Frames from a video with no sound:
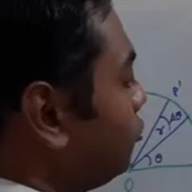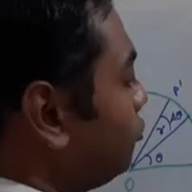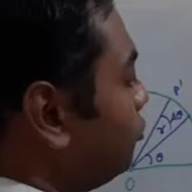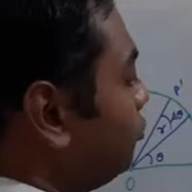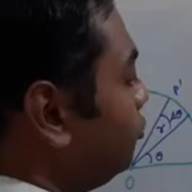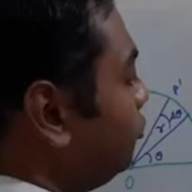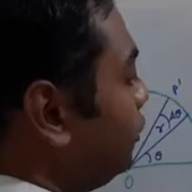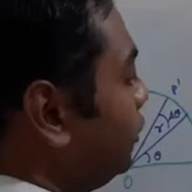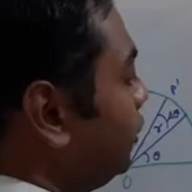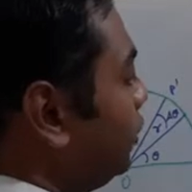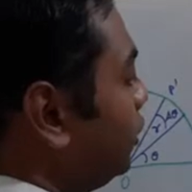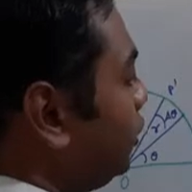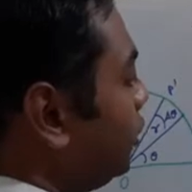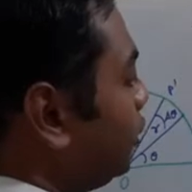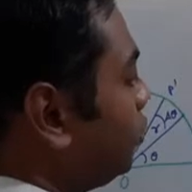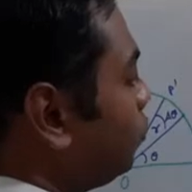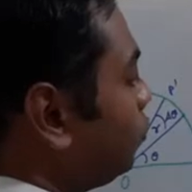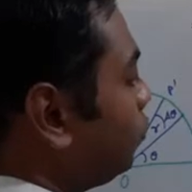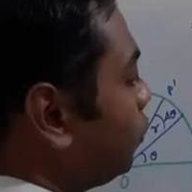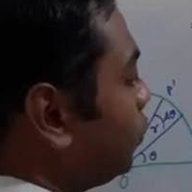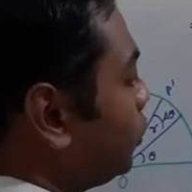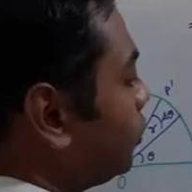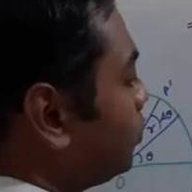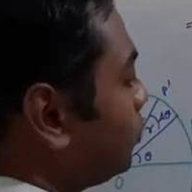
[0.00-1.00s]
v
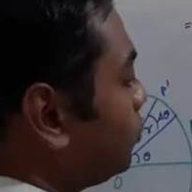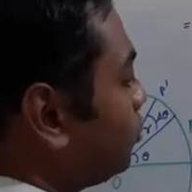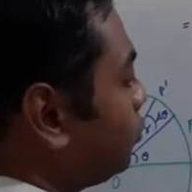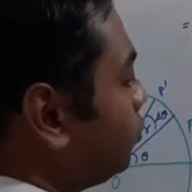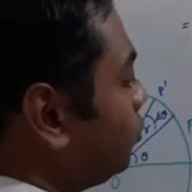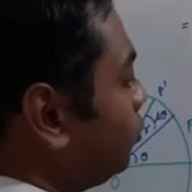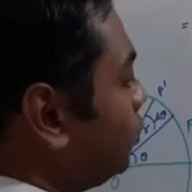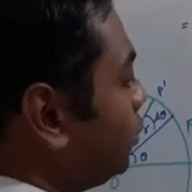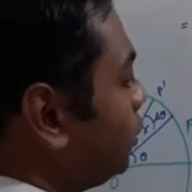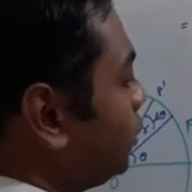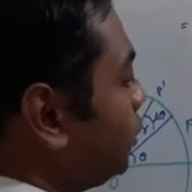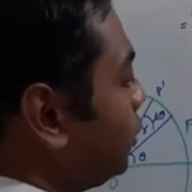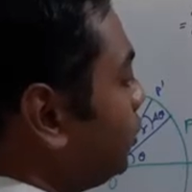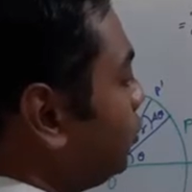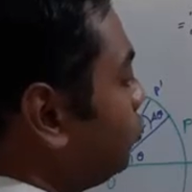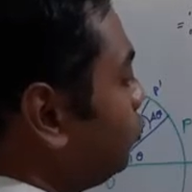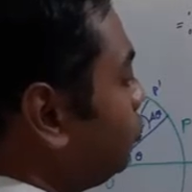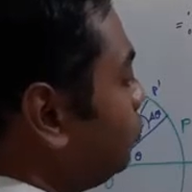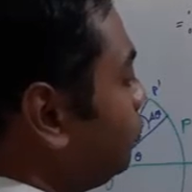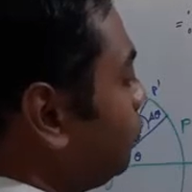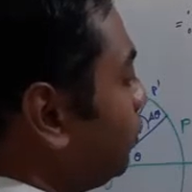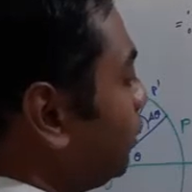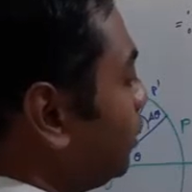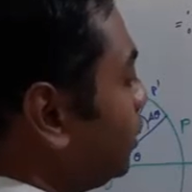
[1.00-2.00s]
equals to
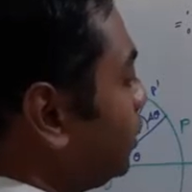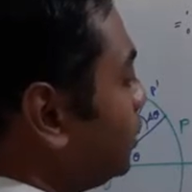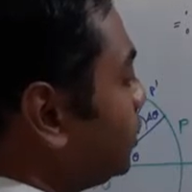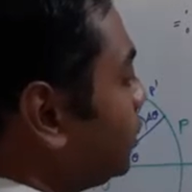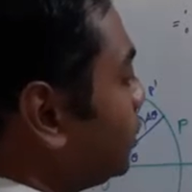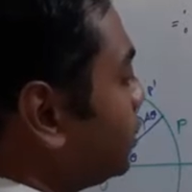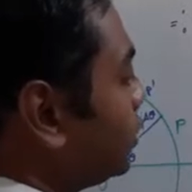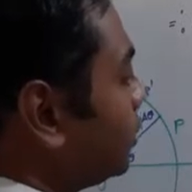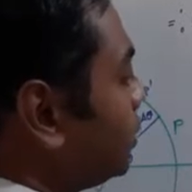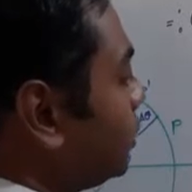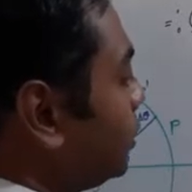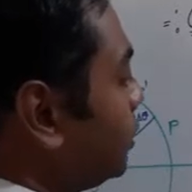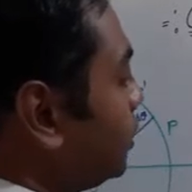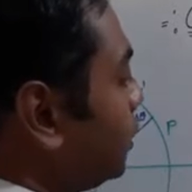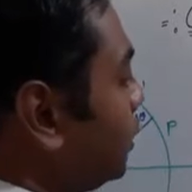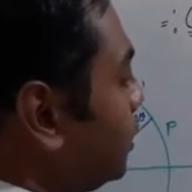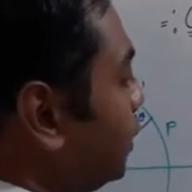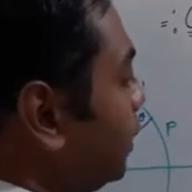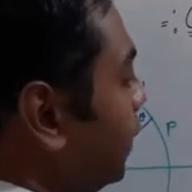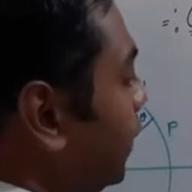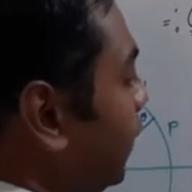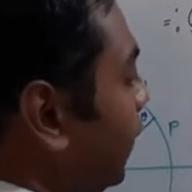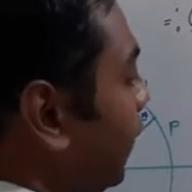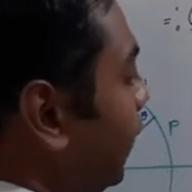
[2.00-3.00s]
u plus
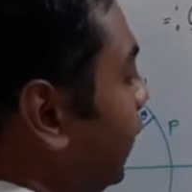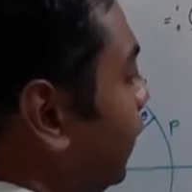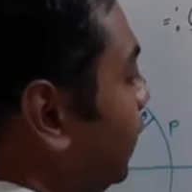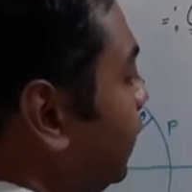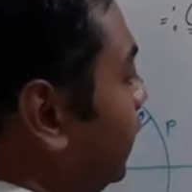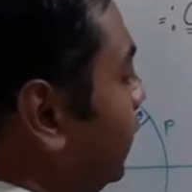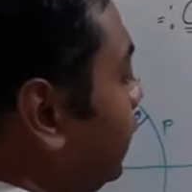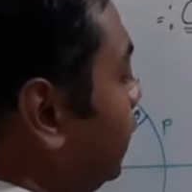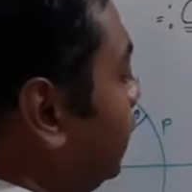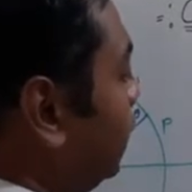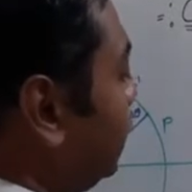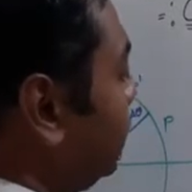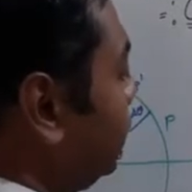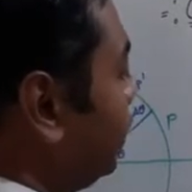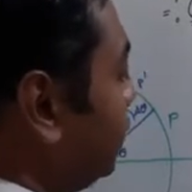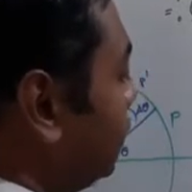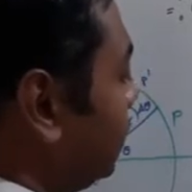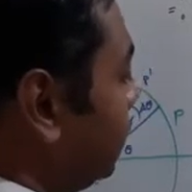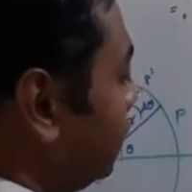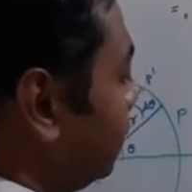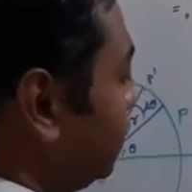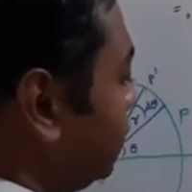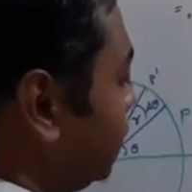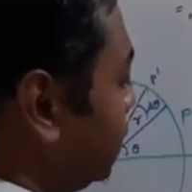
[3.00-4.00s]
at.
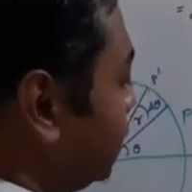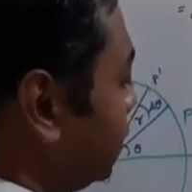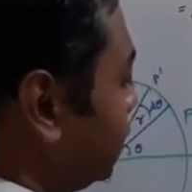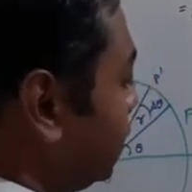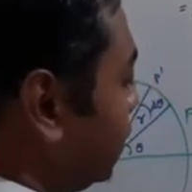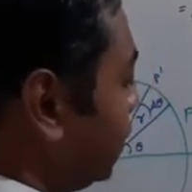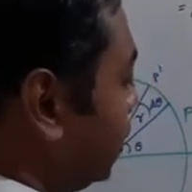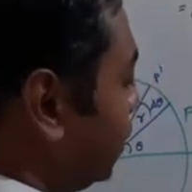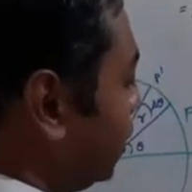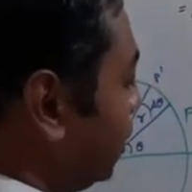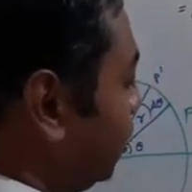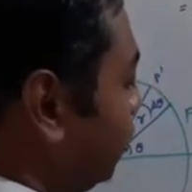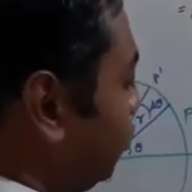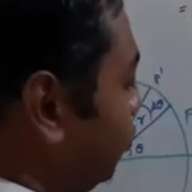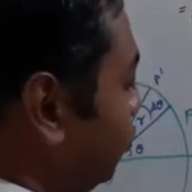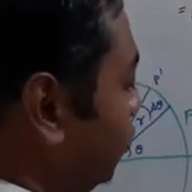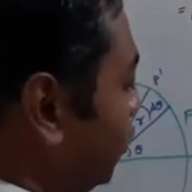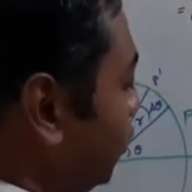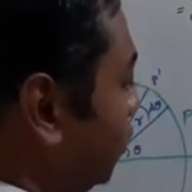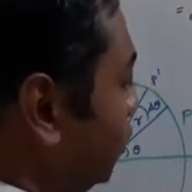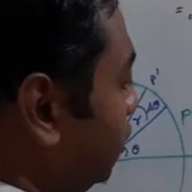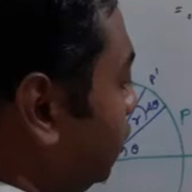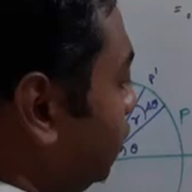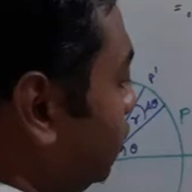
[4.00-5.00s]
Third
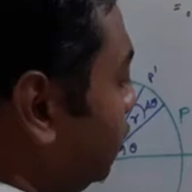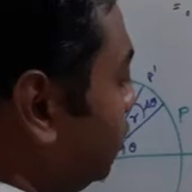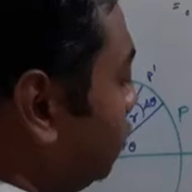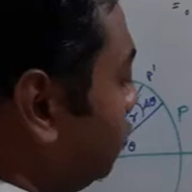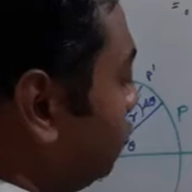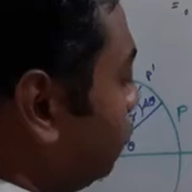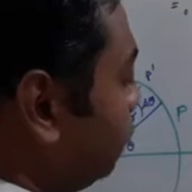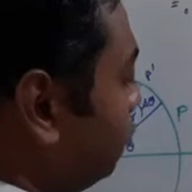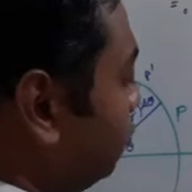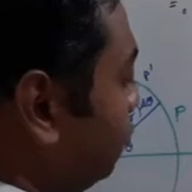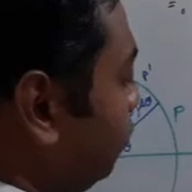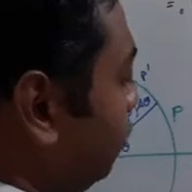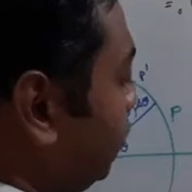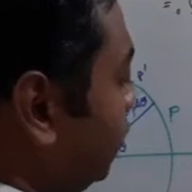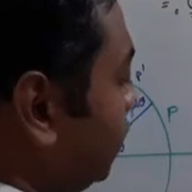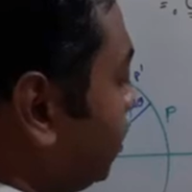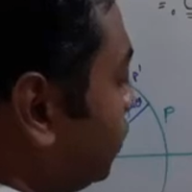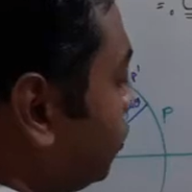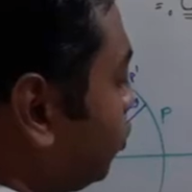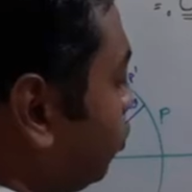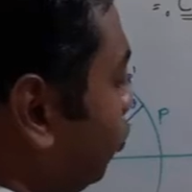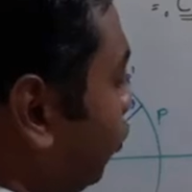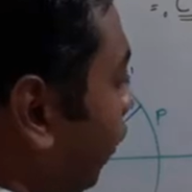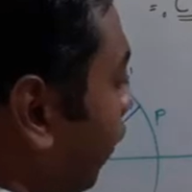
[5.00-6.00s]
one, v
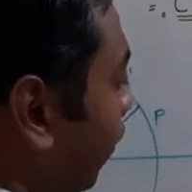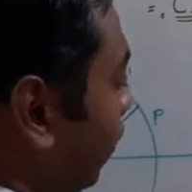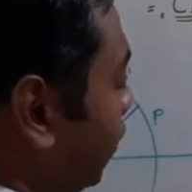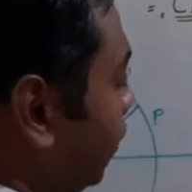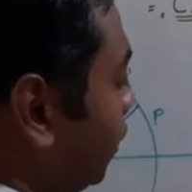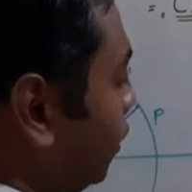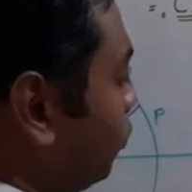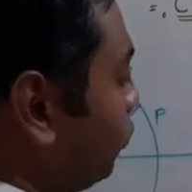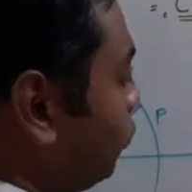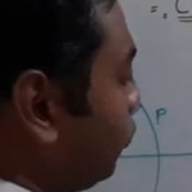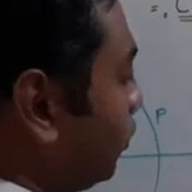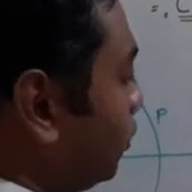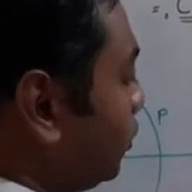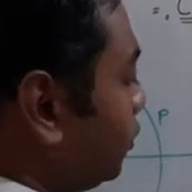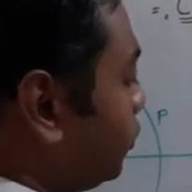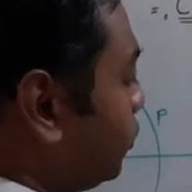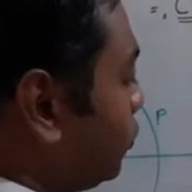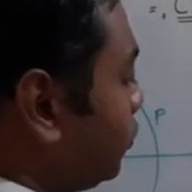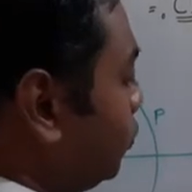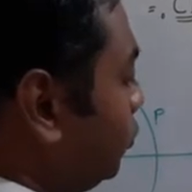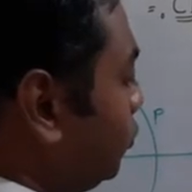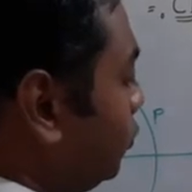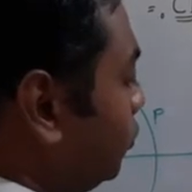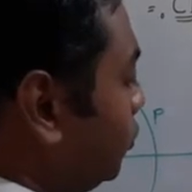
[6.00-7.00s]
square equals
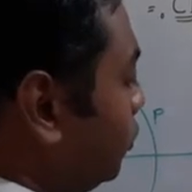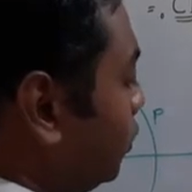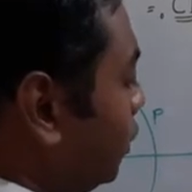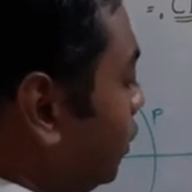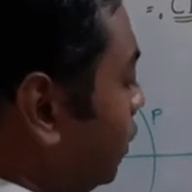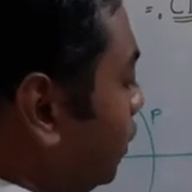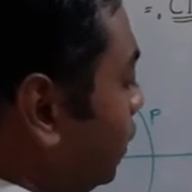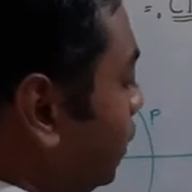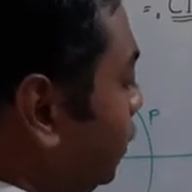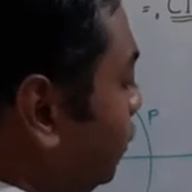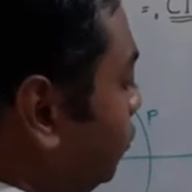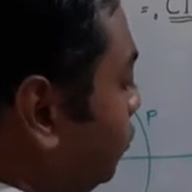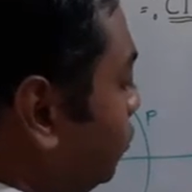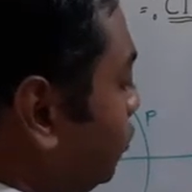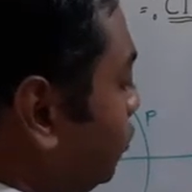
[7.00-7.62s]
to u